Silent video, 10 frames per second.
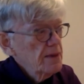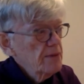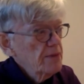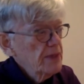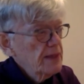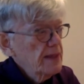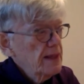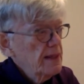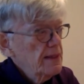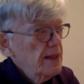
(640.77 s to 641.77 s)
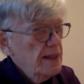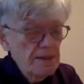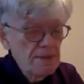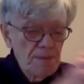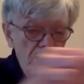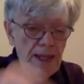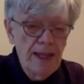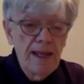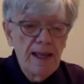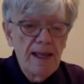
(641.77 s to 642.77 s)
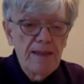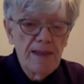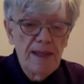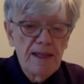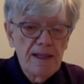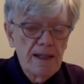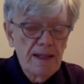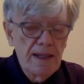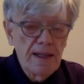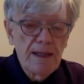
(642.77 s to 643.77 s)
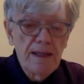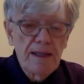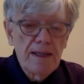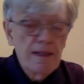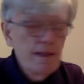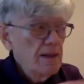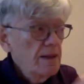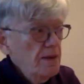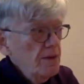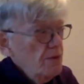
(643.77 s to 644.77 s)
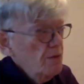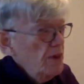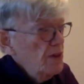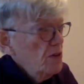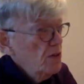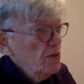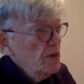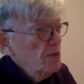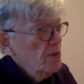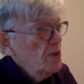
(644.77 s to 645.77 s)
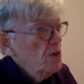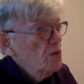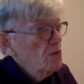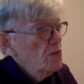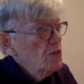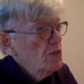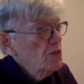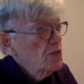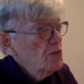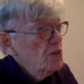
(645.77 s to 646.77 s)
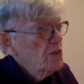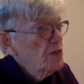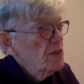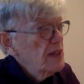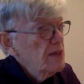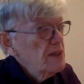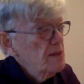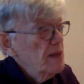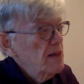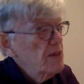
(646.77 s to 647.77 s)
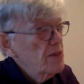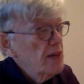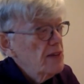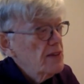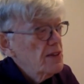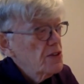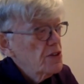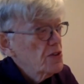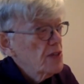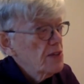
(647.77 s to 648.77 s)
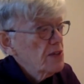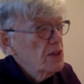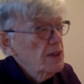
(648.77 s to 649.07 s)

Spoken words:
Fix that in a second. And then went over it. Oh, just sort of over top. Doesn't matter if the red still shows. That's good.